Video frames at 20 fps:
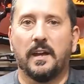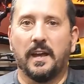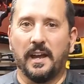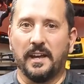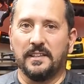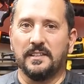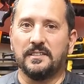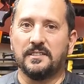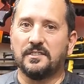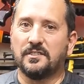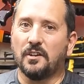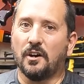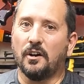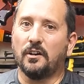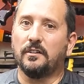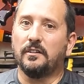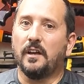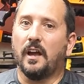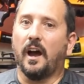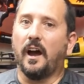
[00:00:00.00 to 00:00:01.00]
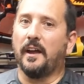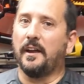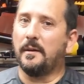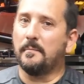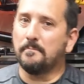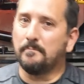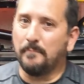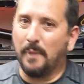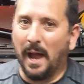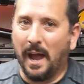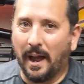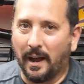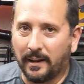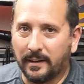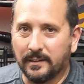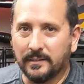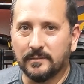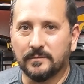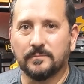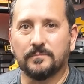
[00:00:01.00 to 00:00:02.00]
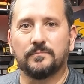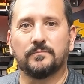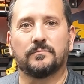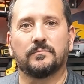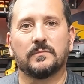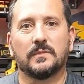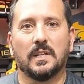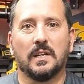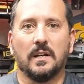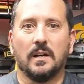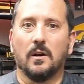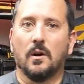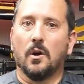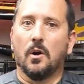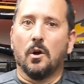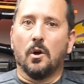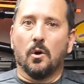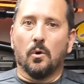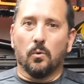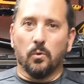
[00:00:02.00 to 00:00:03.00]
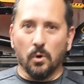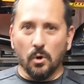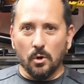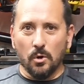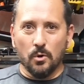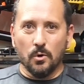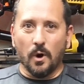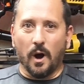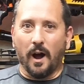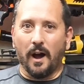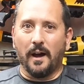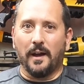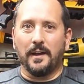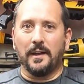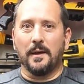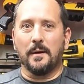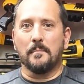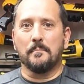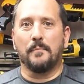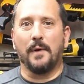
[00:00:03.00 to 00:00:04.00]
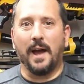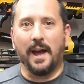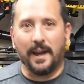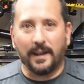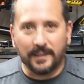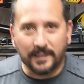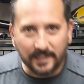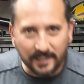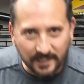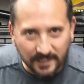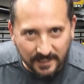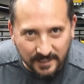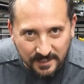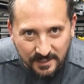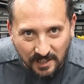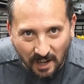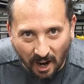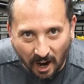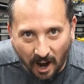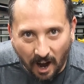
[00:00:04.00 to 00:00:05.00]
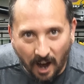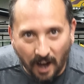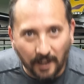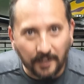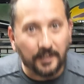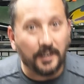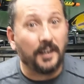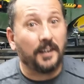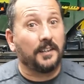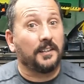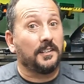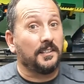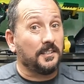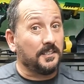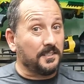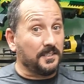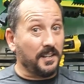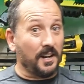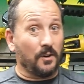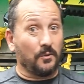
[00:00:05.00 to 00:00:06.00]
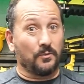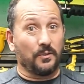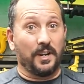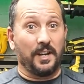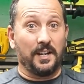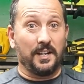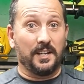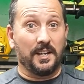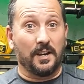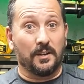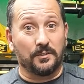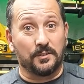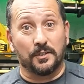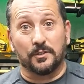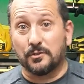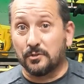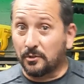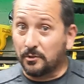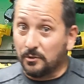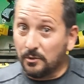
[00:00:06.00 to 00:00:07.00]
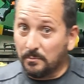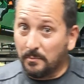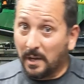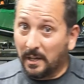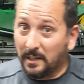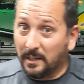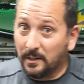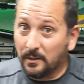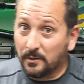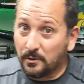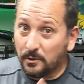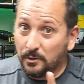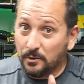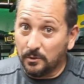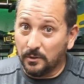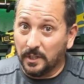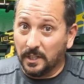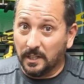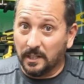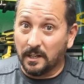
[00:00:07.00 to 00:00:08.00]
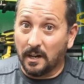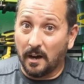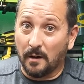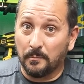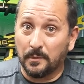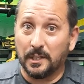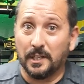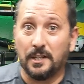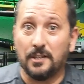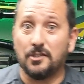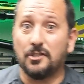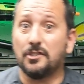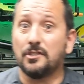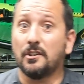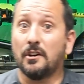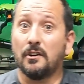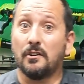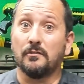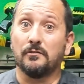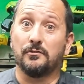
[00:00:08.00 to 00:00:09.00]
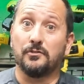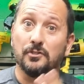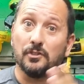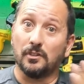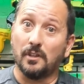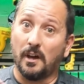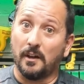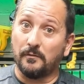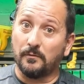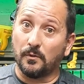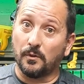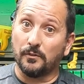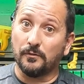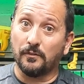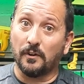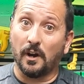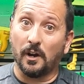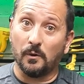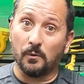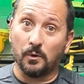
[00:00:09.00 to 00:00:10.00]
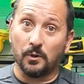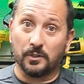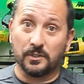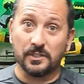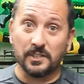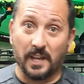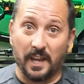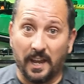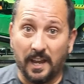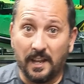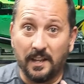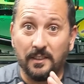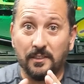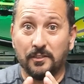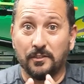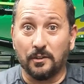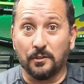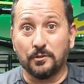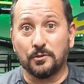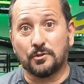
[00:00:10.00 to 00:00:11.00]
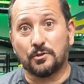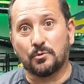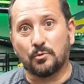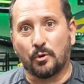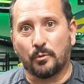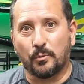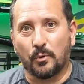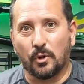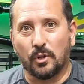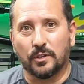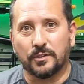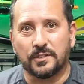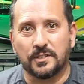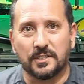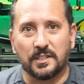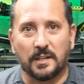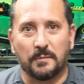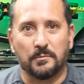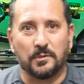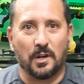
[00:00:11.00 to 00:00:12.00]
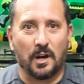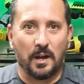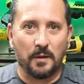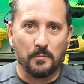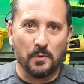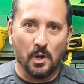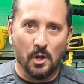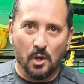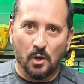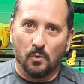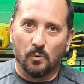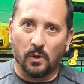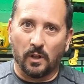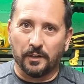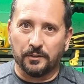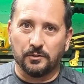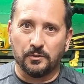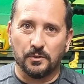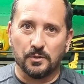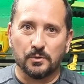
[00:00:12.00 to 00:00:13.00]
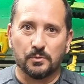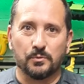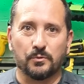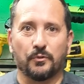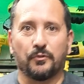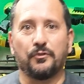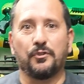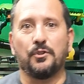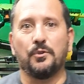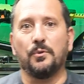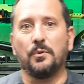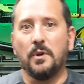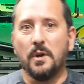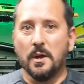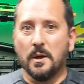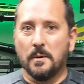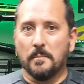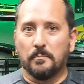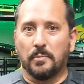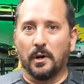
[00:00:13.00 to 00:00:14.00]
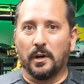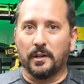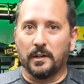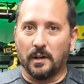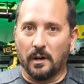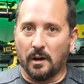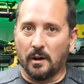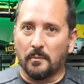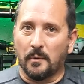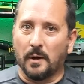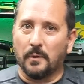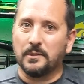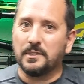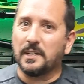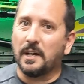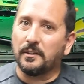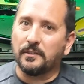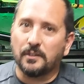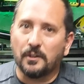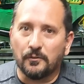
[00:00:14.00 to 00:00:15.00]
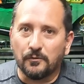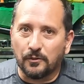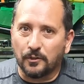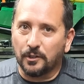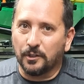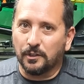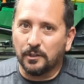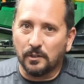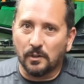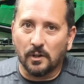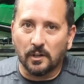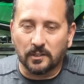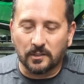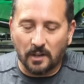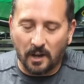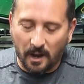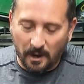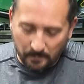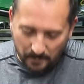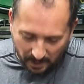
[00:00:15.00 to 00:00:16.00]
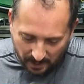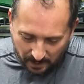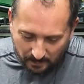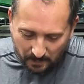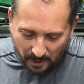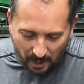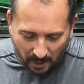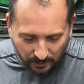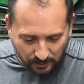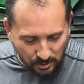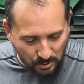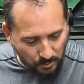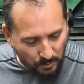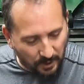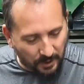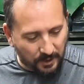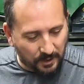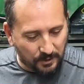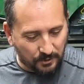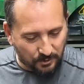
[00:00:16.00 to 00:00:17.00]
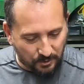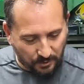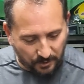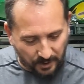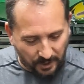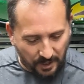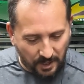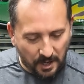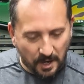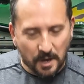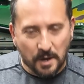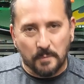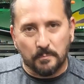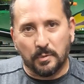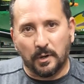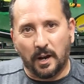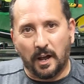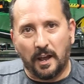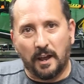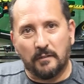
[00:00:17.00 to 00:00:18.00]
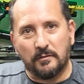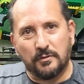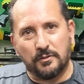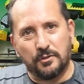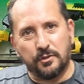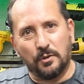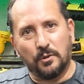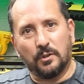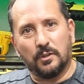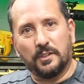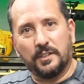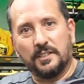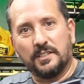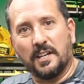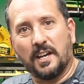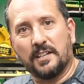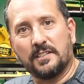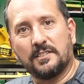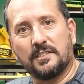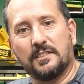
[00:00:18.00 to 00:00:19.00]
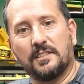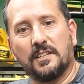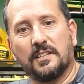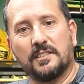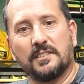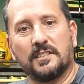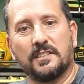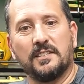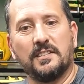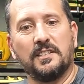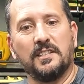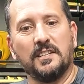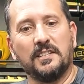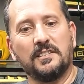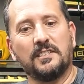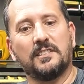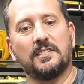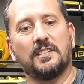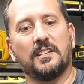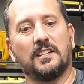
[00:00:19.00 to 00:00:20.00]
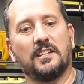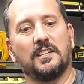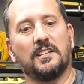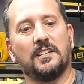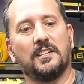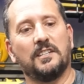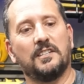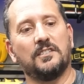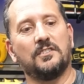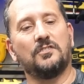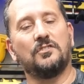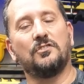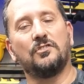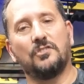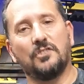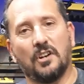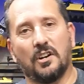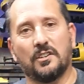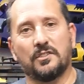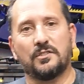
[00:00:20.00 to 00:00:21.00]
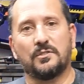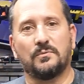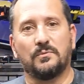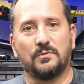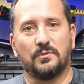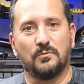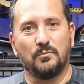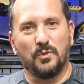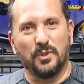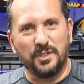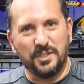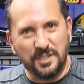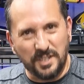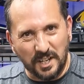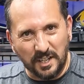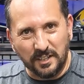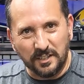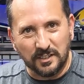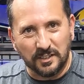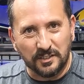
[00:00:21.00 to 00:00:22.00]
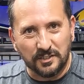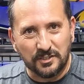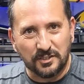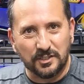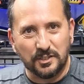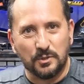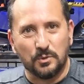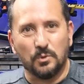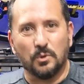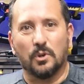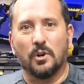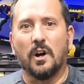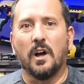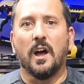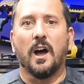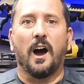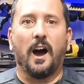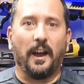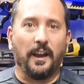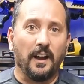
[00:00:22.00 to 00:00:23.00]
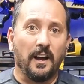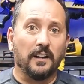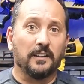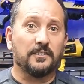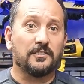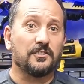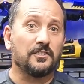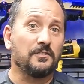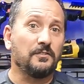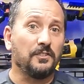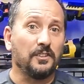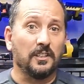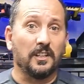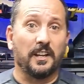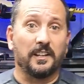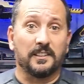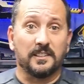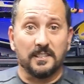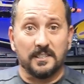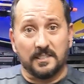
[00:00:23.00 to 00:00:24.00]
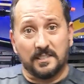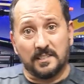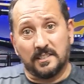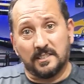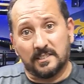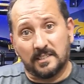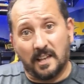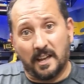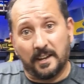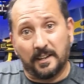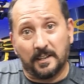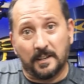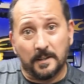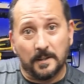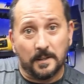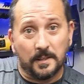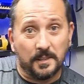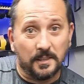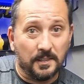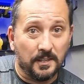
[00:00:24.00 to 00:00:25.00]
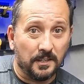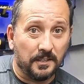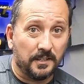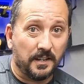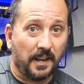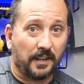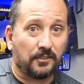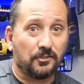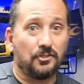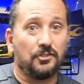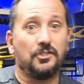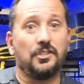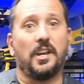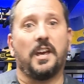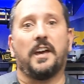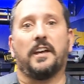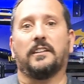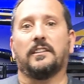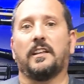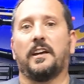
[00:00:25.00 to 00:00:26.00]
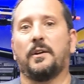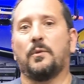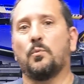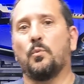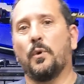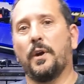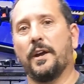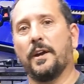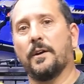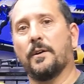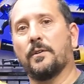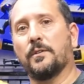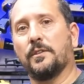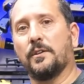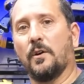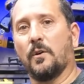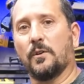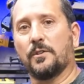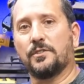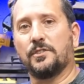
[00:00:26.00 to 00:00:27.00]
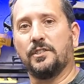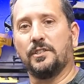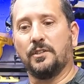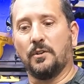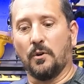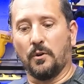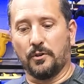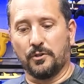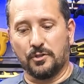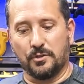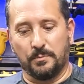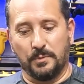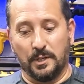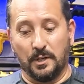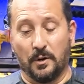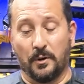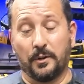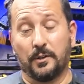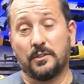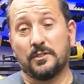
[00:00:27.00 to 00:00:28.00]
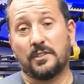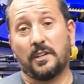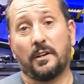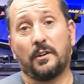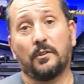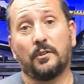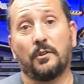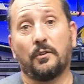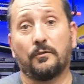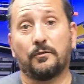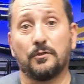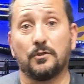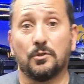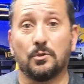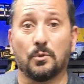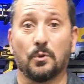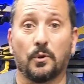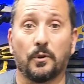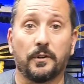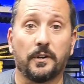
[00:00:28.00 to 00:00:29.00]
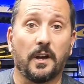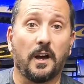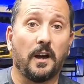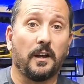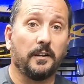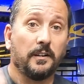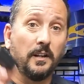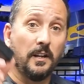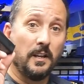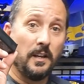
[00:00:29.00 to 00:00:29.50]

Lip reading: Hey, this is Doug. I am back. Whoo, I am back. It is hot and it is now raining out there, so you may hear a unique combination of July 4th fireworks and thunderstorm all at the same time while I do this review. But I was out there for a good long time. I am hot, sweaty, and dirty, but I have thoroughly tested this, and this thing is just ridiculously cool. I honestly feel like this is like the next gen, like where the RC cars should be going, because I don't know if you saw or not.